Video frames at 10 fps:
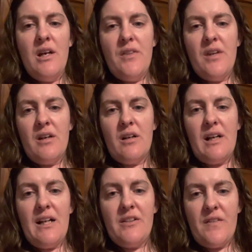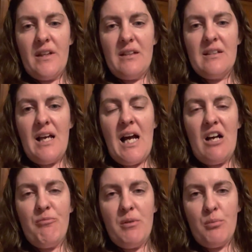the kinds of things that
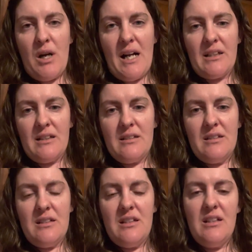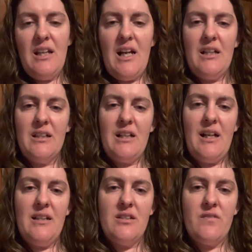have been practiced and the
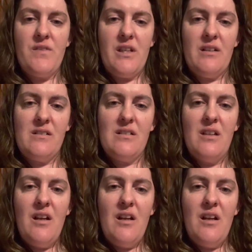kinds of things